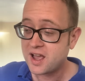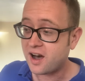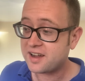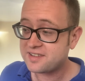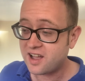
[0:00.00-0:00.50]

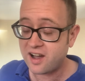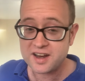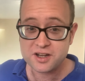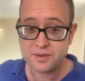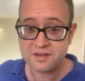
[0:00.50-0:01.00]
I
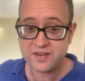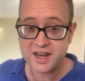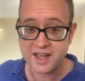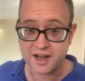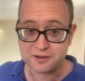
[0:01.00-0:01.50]
started doing a
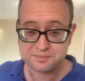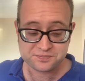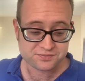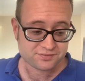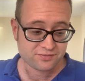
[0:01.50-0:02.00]
video
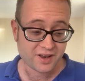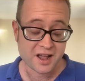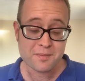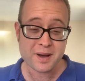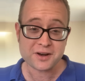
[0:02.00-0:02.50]

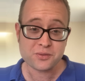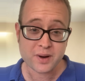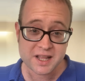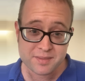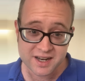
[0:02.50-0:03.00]
about
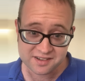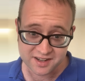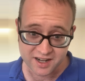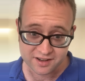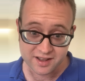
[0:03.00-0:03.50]
20 minutes
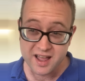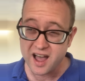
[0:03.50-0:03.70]
ago.